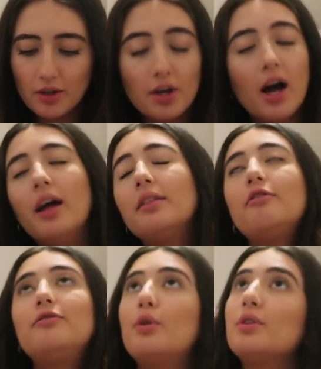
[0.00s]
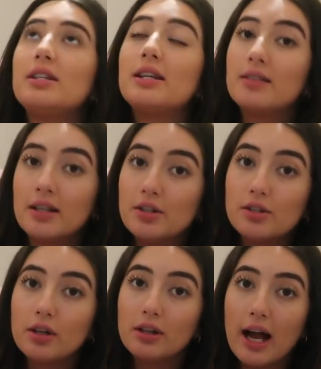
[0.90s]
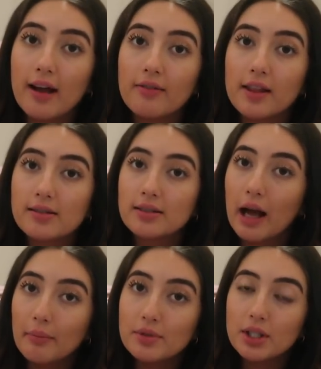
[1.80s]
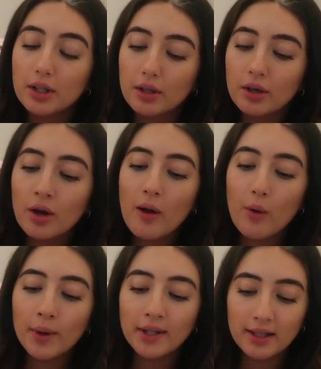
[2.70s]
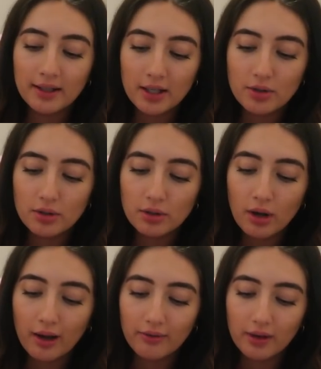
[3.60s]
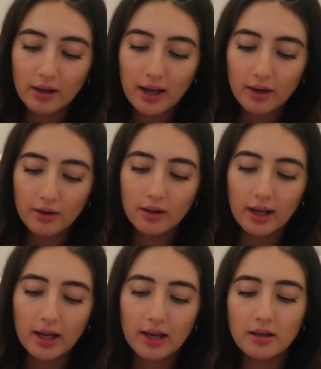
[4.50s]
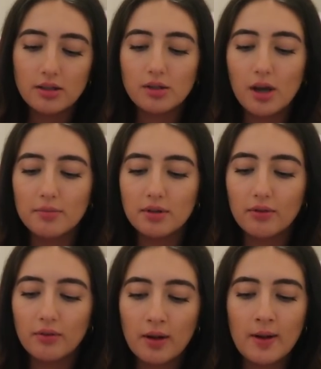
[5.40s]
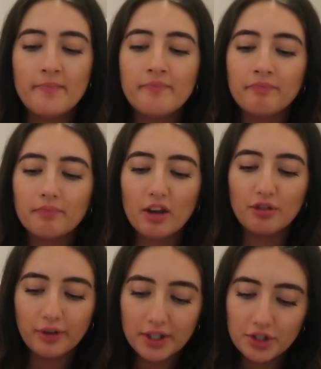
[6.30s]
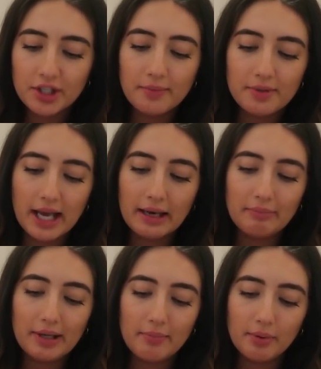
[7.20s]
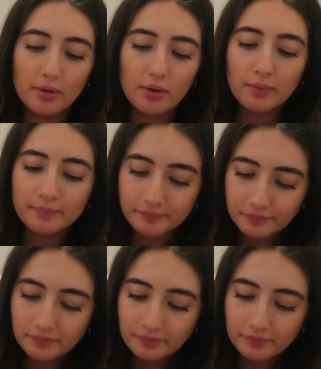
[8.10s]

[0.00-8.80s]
you can't force things into your life. Things come to you when they need to. I feel like in terms of friendships and people,